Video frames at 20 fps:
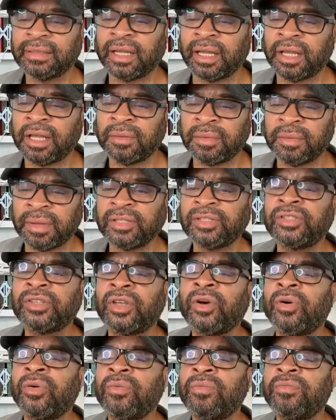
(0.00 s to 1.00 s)
And
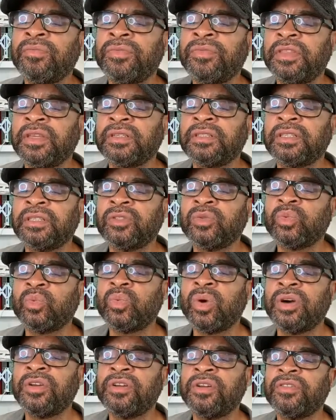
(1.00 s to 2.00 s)
so this is
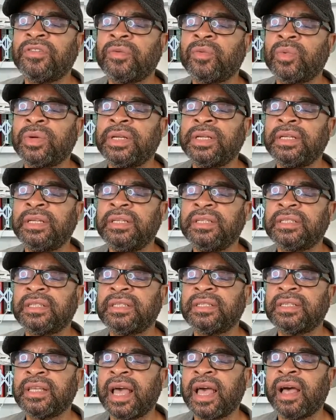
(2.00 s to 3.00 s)
one of the
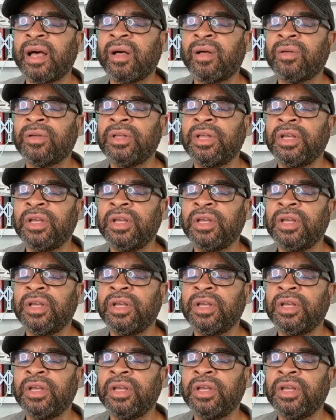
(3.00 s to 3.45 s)
reasons how